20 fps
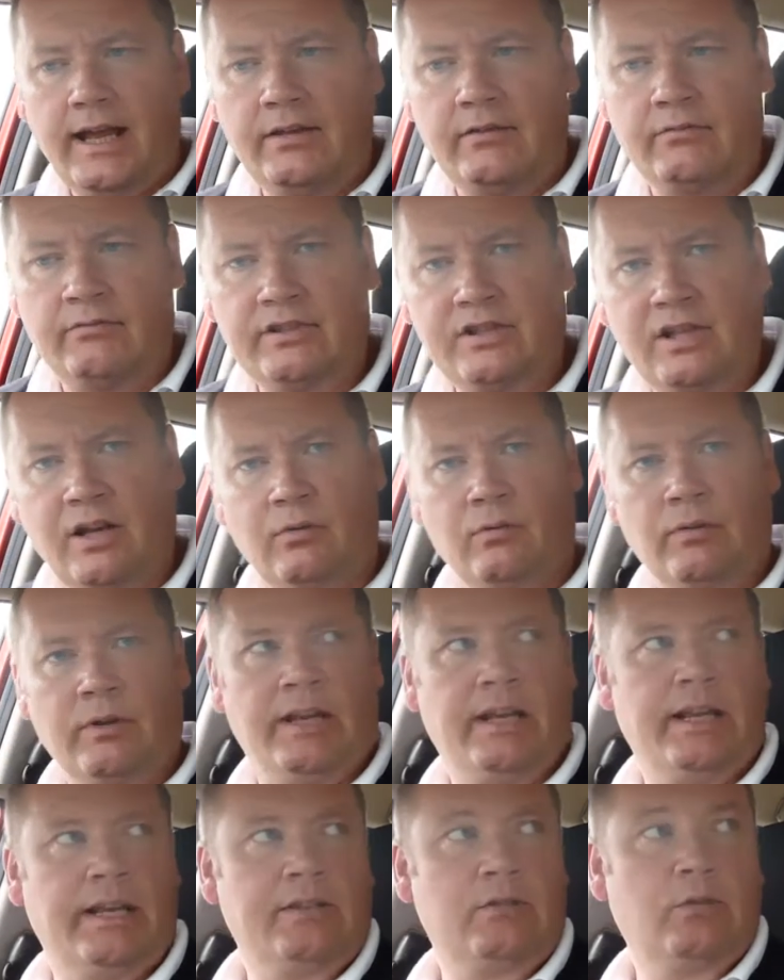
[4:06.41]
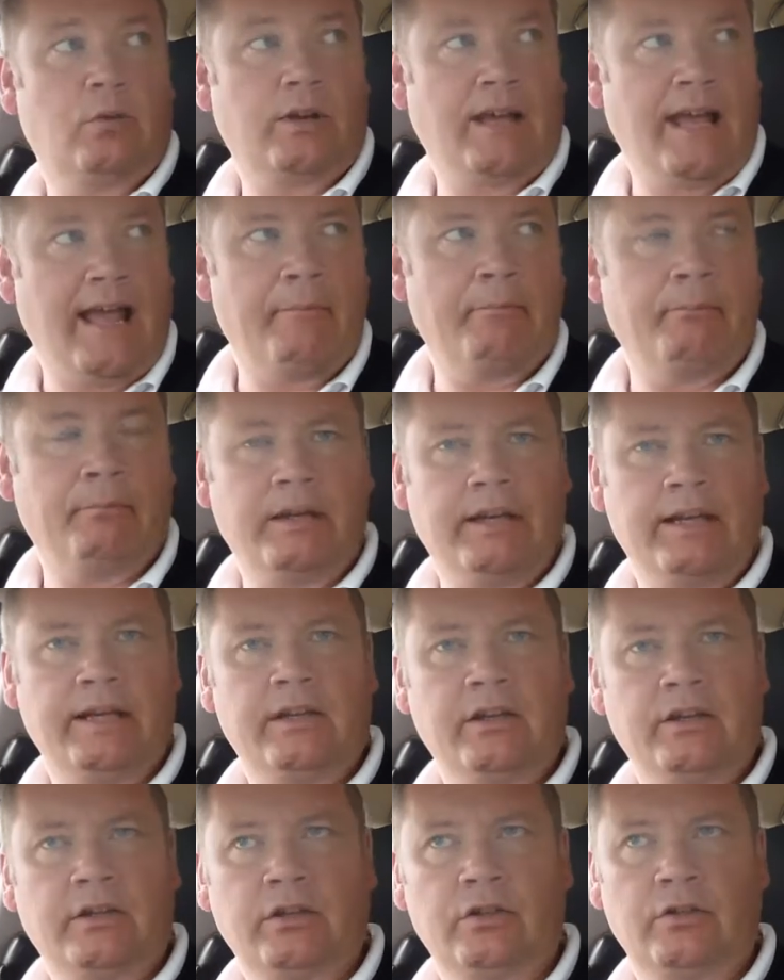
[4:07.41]
and the result is, or can
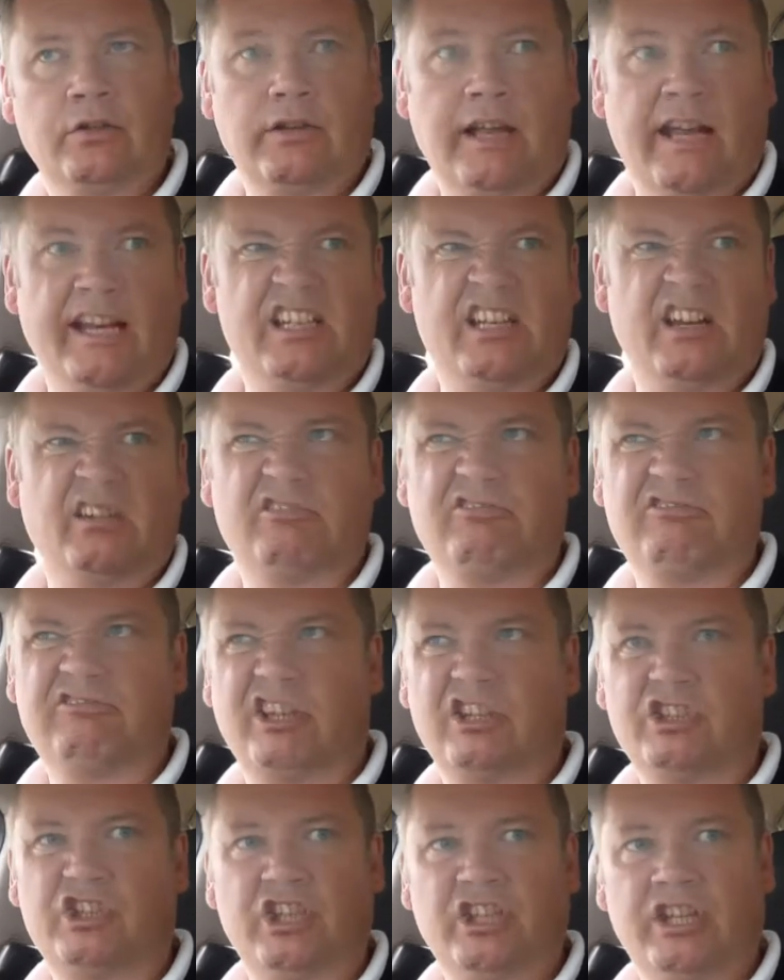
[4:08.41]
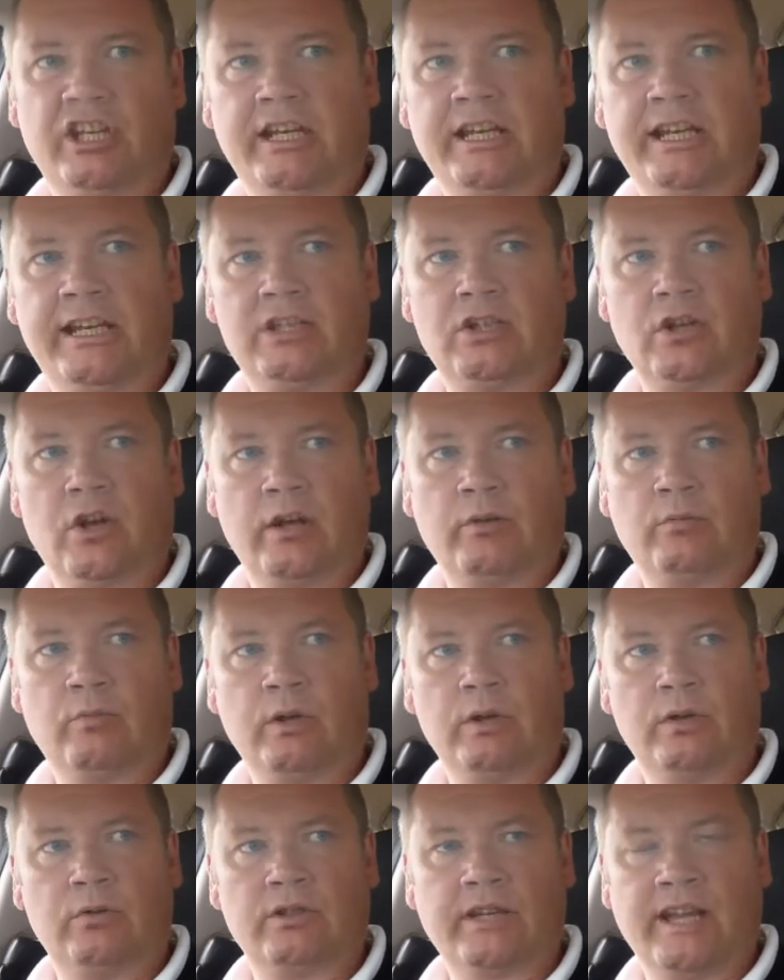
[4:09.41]
be, that you ended up crunching the near side
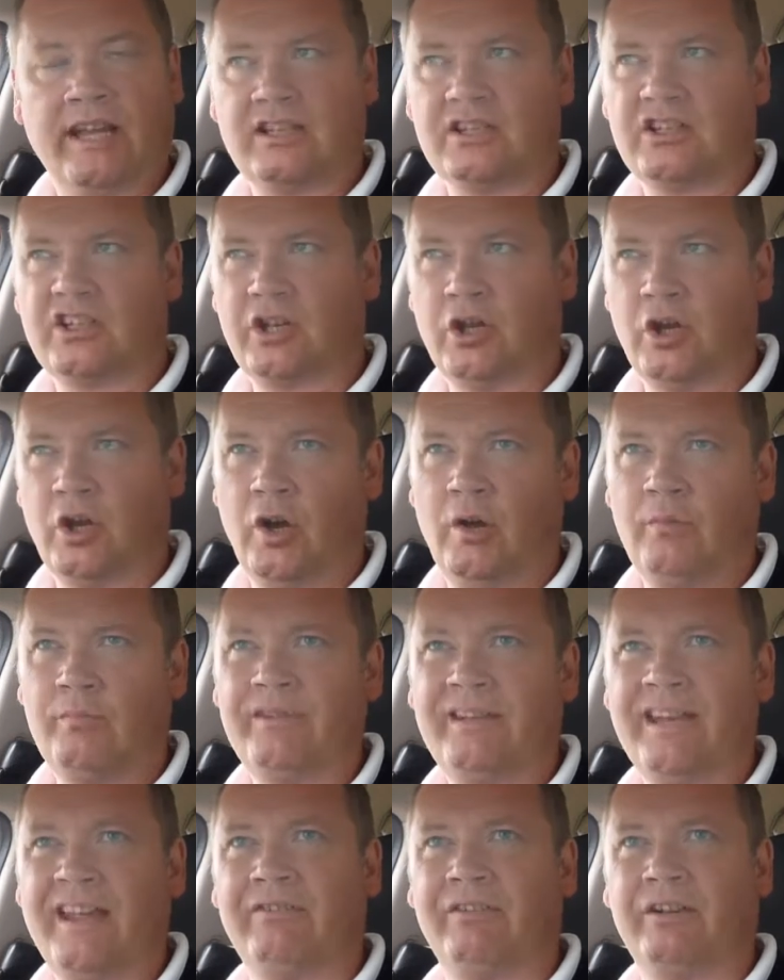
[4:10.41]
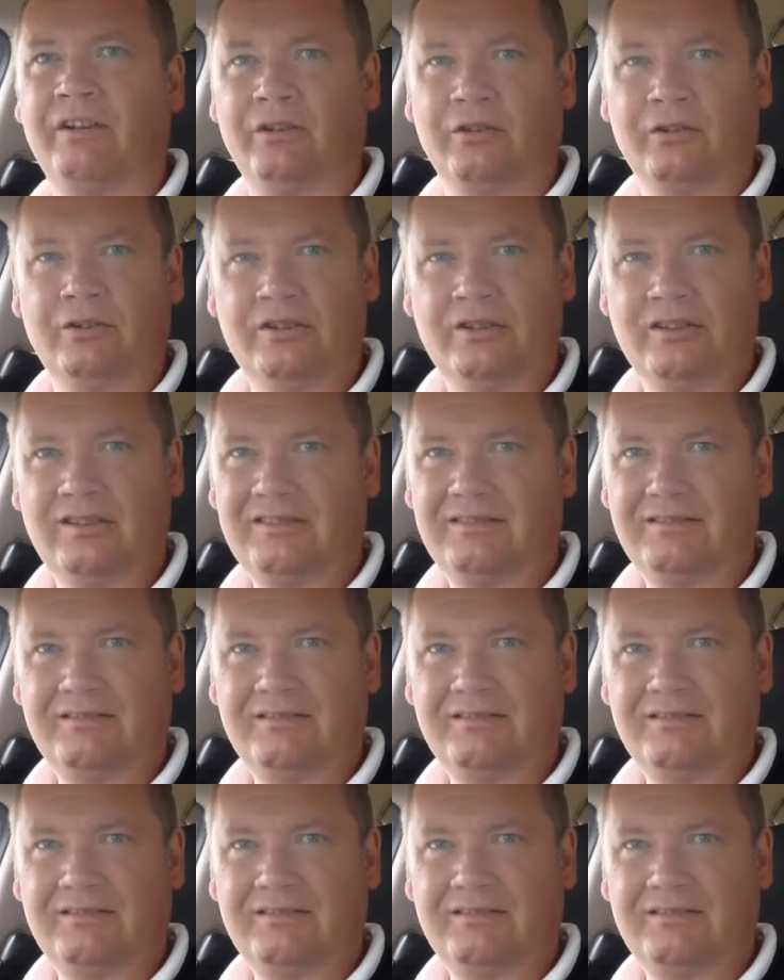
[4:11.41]
wheels against the curb. Never good,